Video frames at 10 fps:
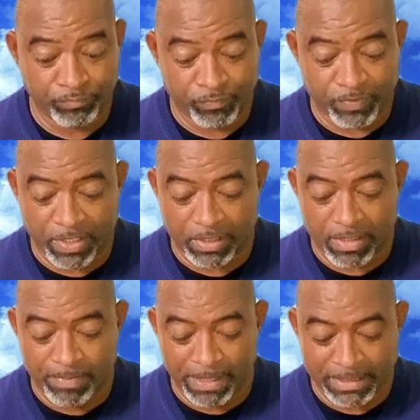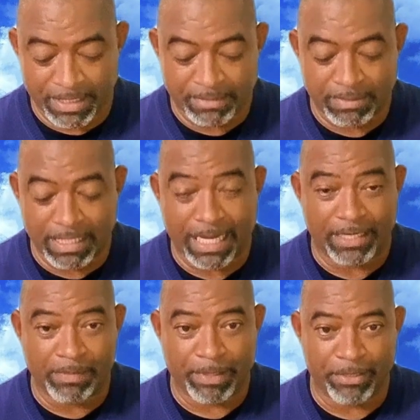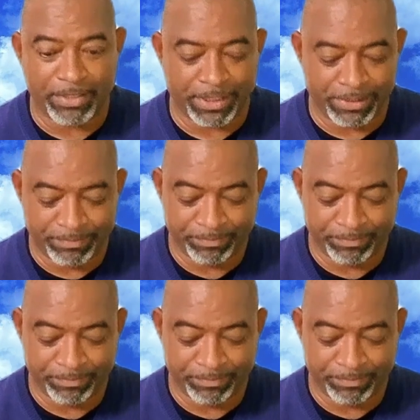for not completing it, they higher the priority.